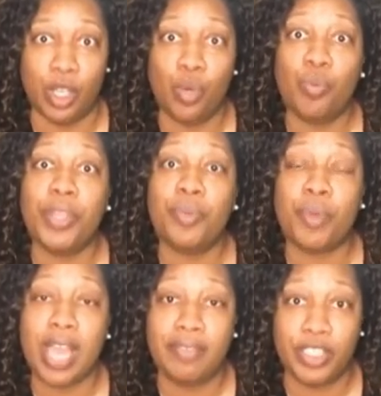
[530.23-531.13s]
with
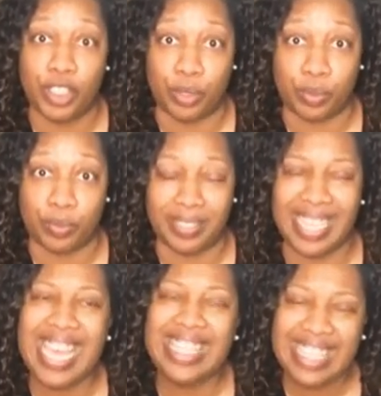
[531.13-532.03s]
revenue
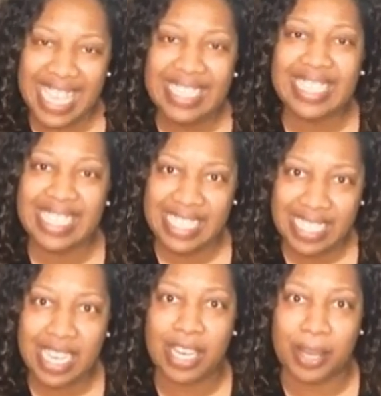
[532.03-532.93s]
and net
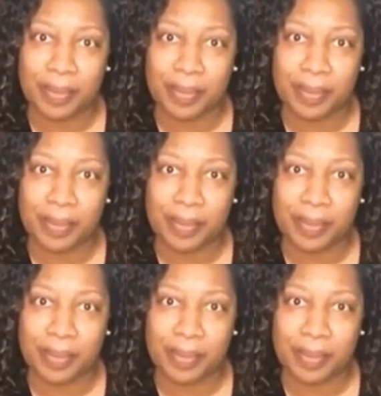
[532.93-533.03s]
income